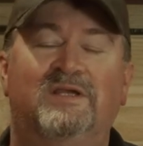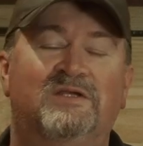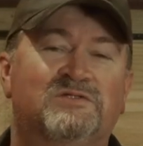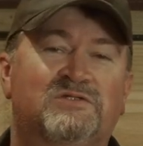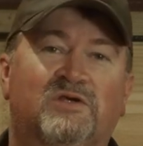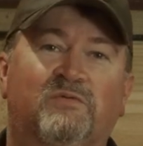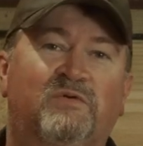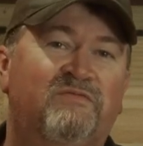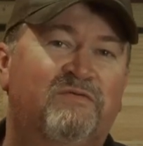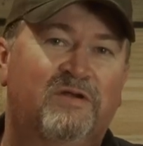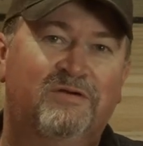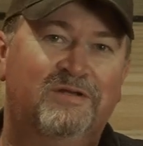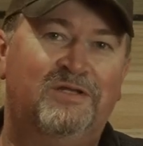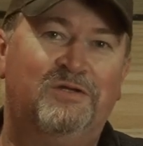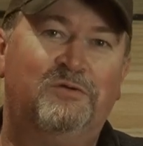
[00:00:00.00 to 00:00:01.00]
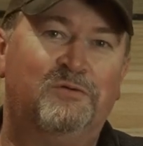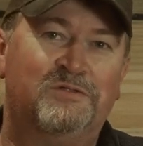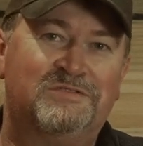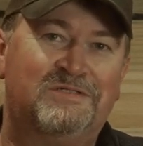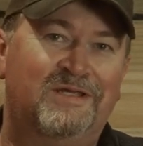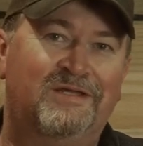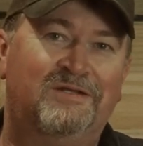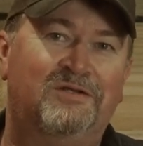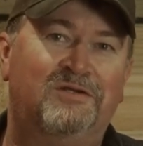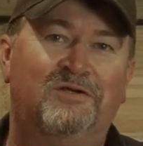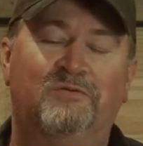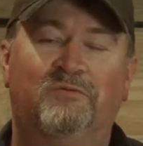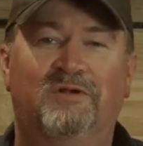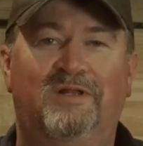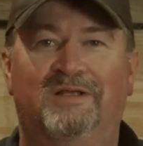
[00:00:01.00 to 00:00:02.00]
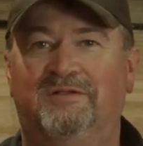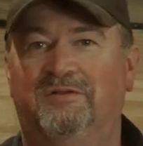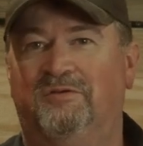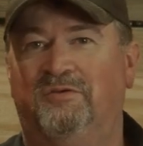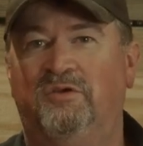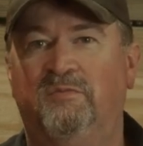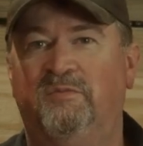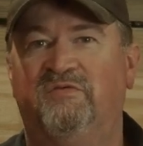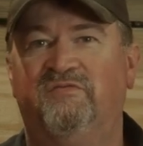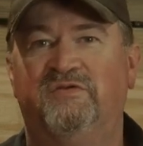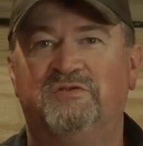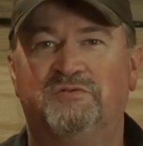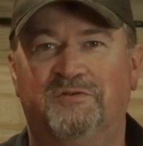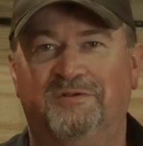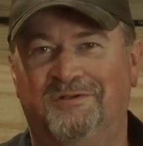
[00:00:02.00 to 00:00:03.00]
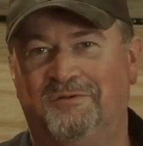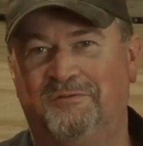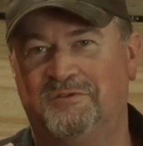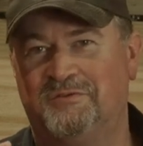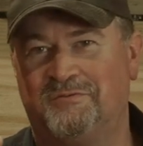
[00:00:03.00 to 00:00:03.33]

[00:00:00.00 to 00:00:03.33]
So we've got our decoys down here. We're like little human ventriloquists.